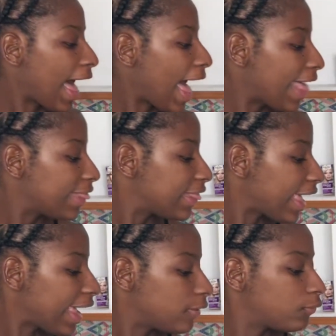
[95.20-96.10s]
And
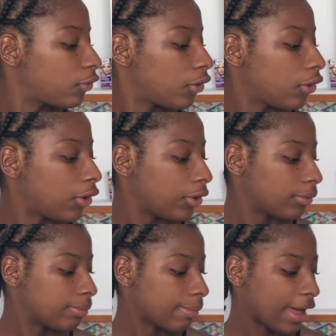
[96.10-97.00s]
then for
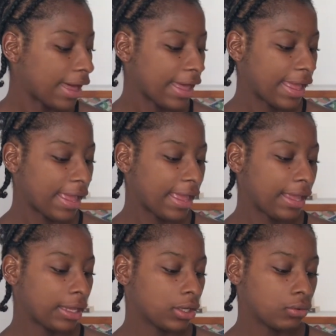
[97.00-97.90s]

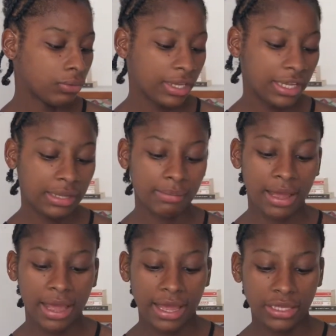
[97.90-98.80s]
my cream
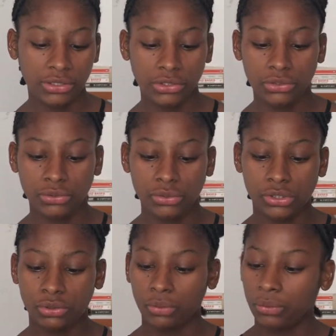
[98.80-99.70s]
I
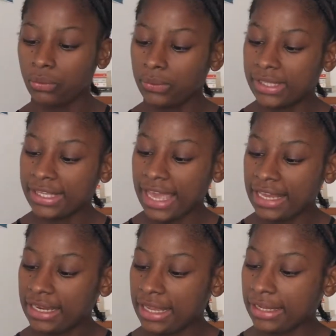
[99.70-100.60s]
use
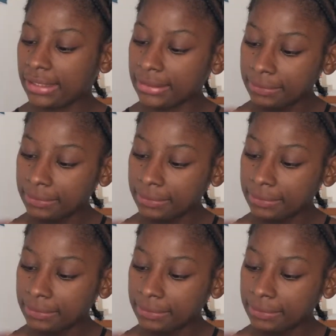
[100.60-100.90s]
organic